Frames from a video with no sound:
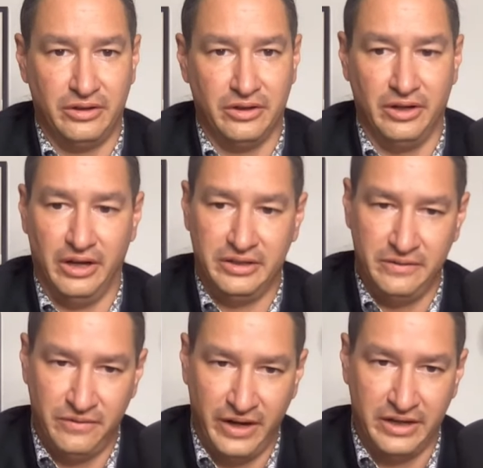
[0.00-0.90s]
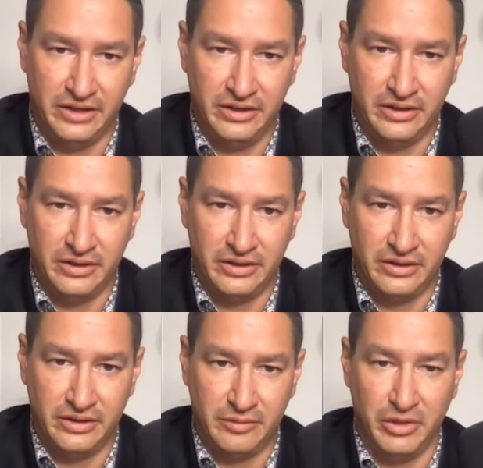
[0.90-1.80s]
not in fighting,
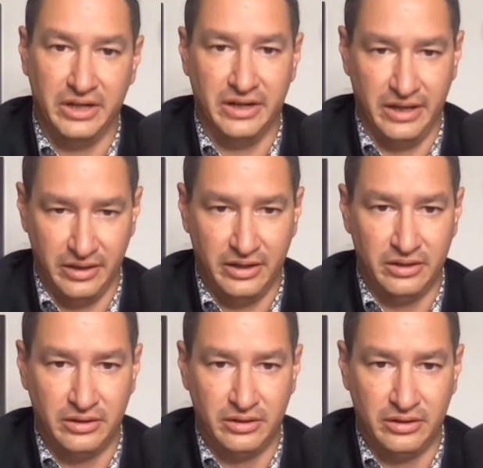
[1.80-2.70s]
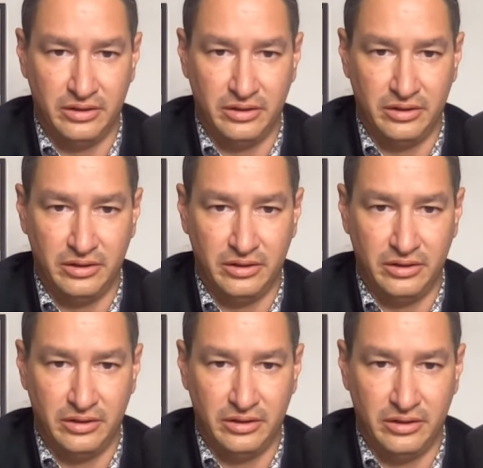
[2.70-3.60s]
but in healing,
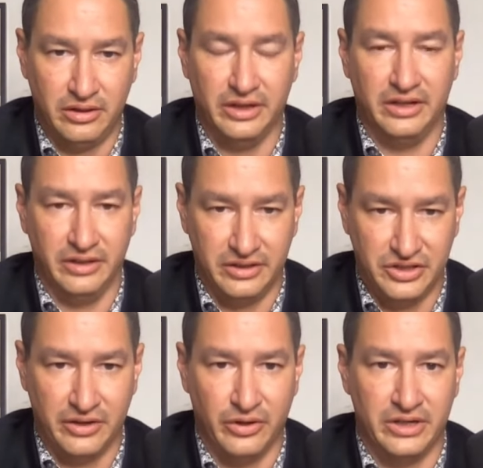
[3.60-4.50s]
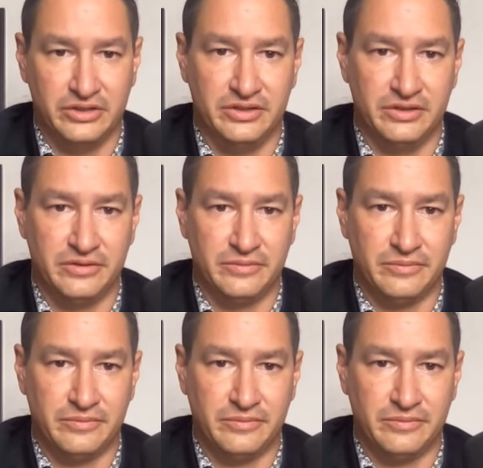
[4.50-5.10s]
in healing generations.